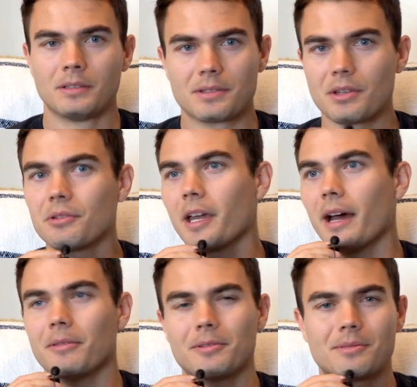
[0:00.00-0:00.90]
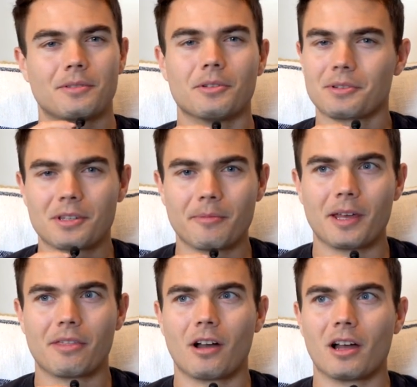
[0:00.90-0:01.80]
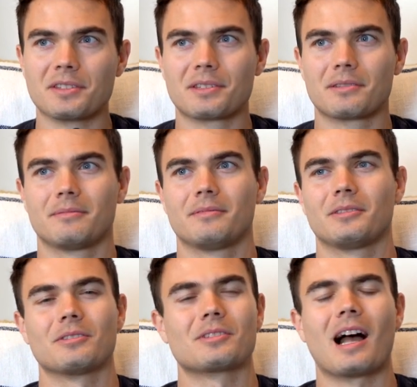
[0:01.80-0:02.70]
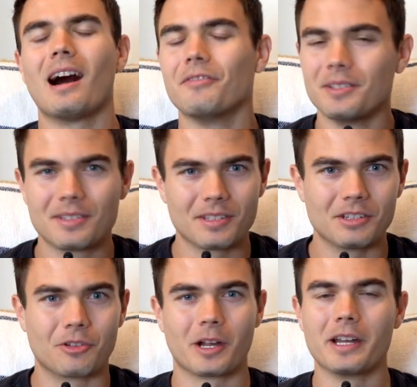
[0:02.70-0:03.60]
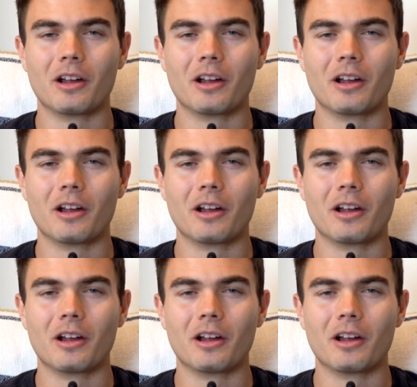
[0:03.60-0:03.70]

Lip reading: So yeah, those are some of my thoughts. There's obviously great